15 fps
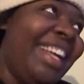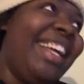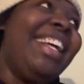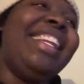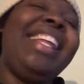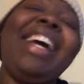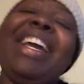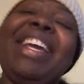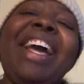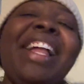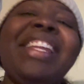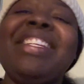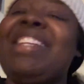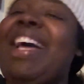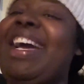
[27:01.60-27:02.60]
Like,
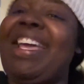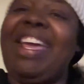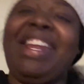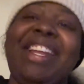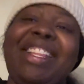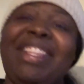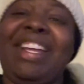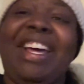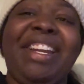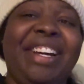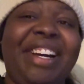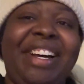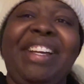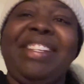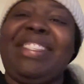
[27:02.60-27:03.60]
y'all is not getting nothing out the
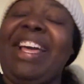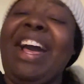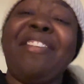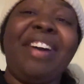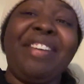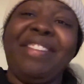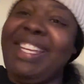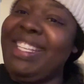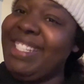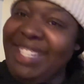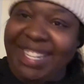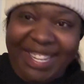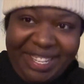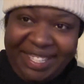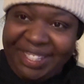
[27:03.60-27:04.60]
car. Stay out my
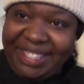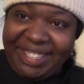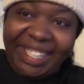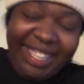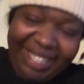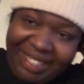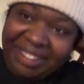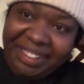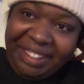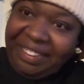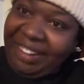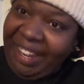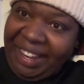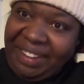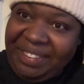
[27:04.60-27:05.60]
business,
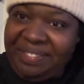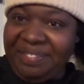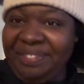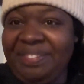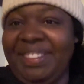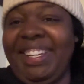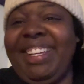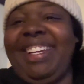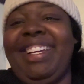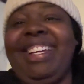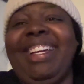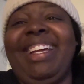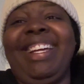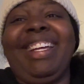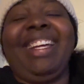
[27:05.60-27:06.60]
okay?
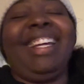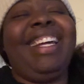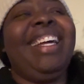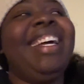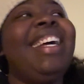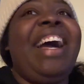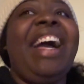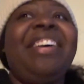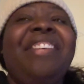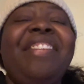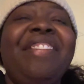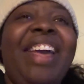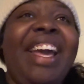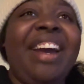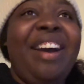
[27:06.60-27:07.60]
I
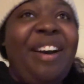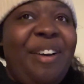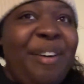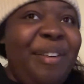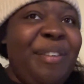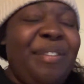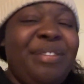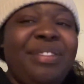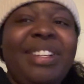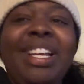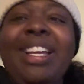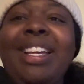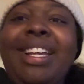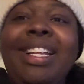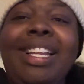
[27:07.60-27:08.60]
am back home.
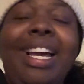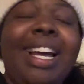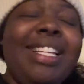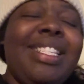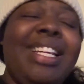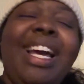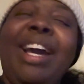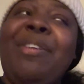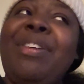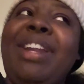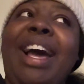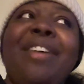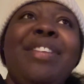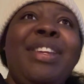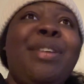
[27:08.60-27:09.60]
Like I said, I will
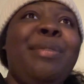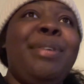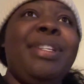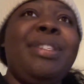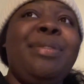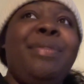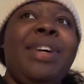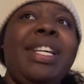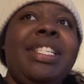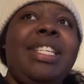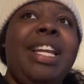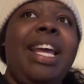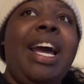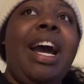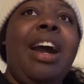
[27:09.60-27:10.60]
not be doing too much
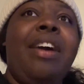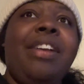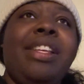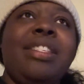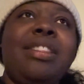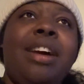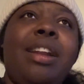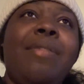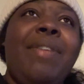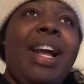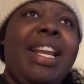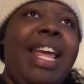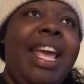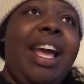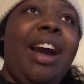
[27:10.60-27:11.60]
today. I already started my
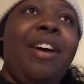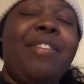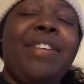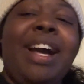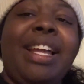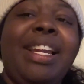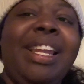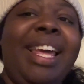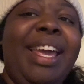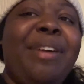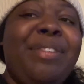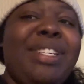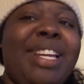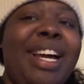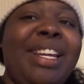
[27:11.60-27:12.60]
day off kind of late,
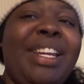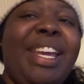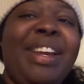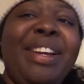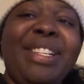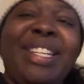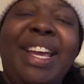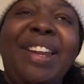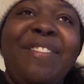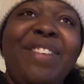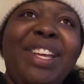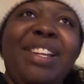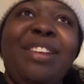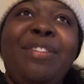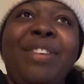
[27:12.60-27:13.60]
which kind of irritated
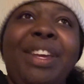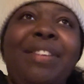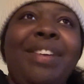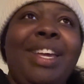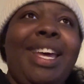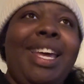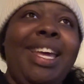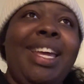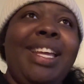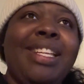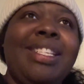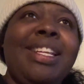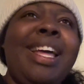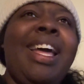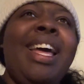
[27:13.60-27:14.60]
me a little bit
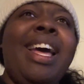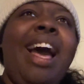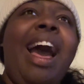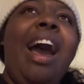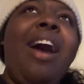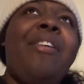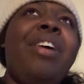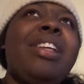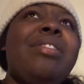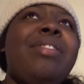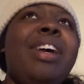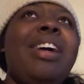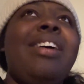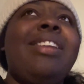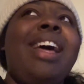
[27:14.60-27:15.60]
because I always
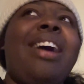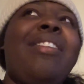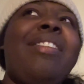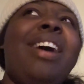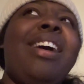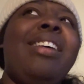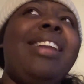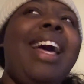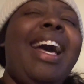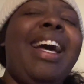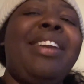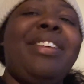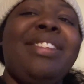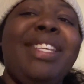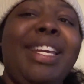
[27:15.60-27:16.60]
wake up like around
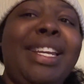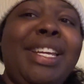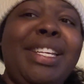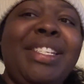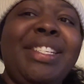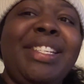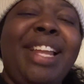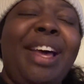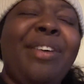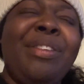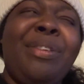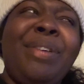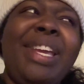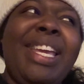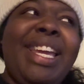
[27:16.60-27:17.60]
9 or 10-ish, like on
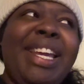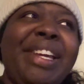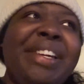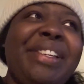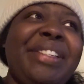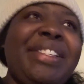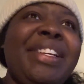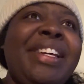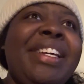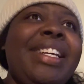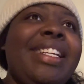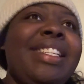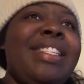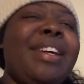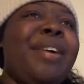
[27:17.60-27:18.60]
the weekends.
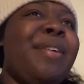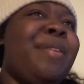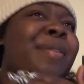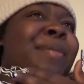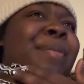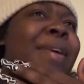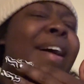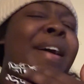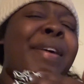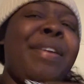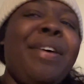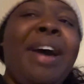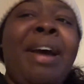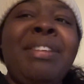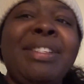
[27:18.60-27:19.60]
So, I don't
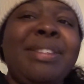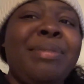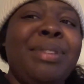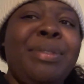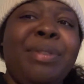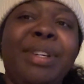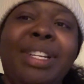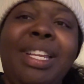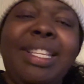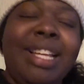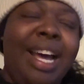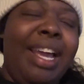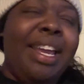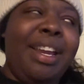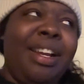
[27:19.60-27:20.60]
know, I just was really
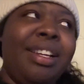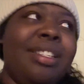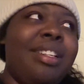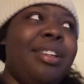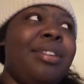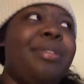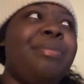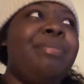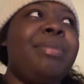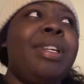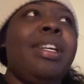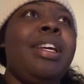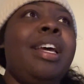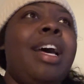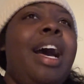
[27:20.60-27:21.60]
tired. So,
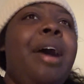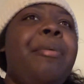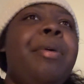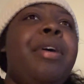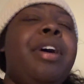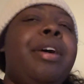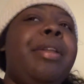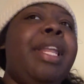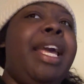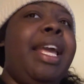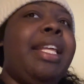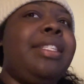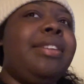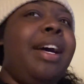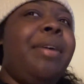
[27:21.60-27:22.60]
I woke up
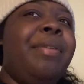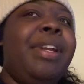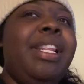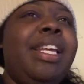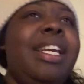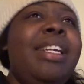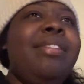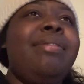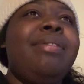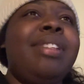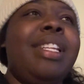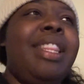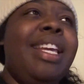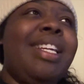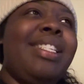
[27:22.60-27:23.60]
late. So,
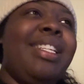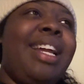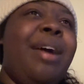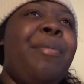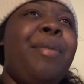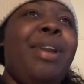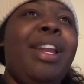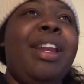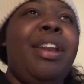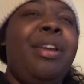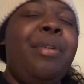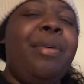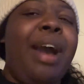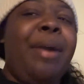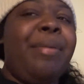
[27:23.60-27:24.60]
the things that I wanted to
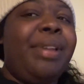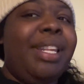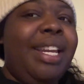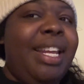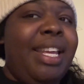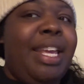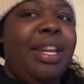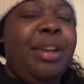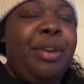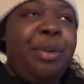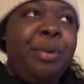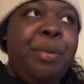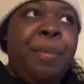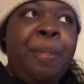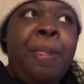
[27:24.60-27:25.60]
do, I really didn't get to do.